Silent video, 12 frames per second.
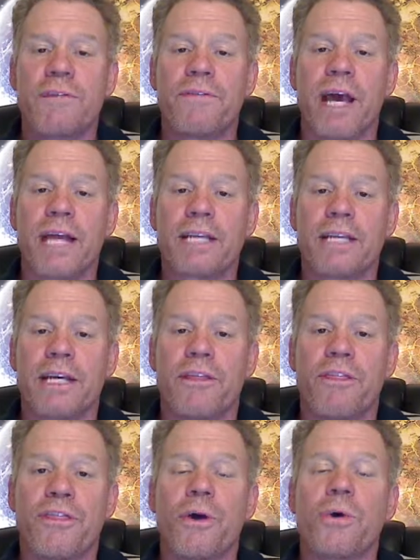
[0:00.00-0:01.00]
that
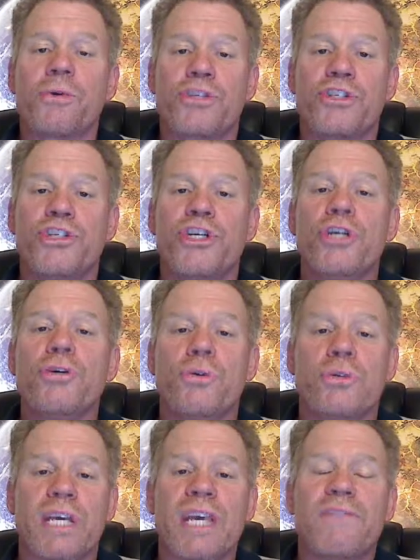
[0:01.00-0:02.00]
those
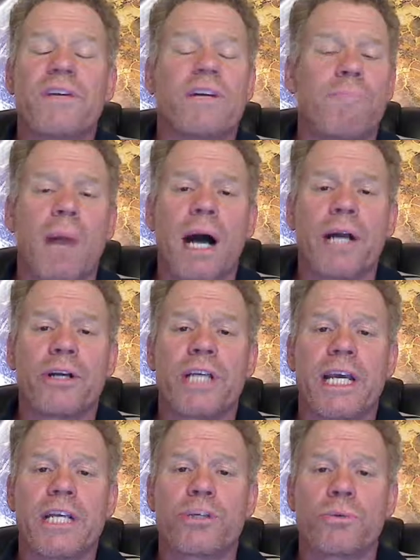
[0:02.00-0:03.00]
Jews, even of modern
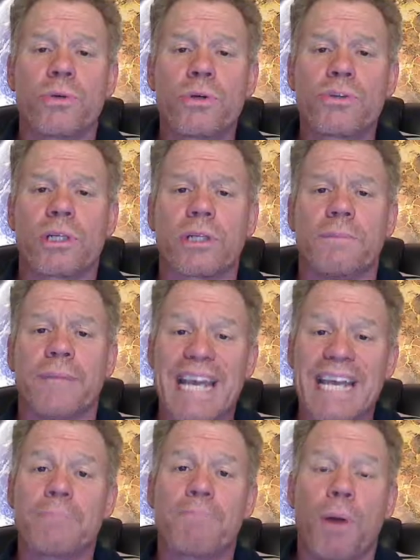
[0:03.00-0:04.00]
day Jerusalem
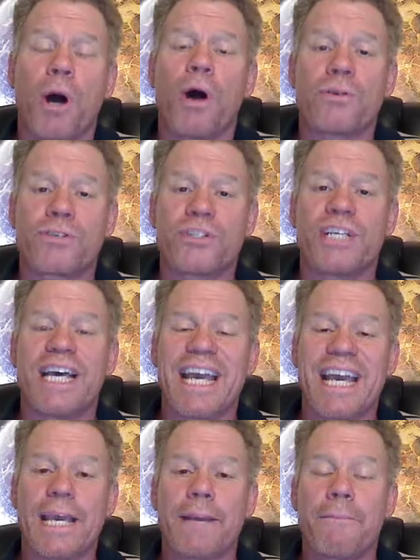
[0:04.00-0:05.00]
in Paul's
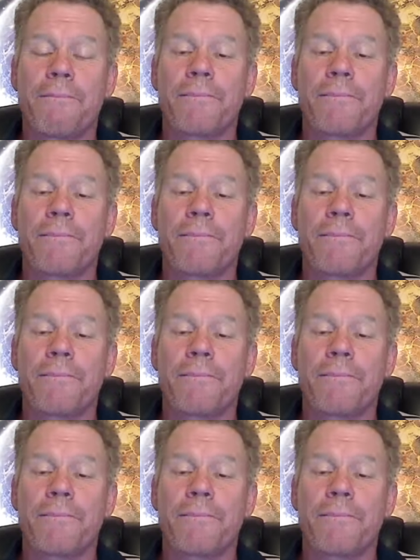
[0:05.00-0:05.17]
day,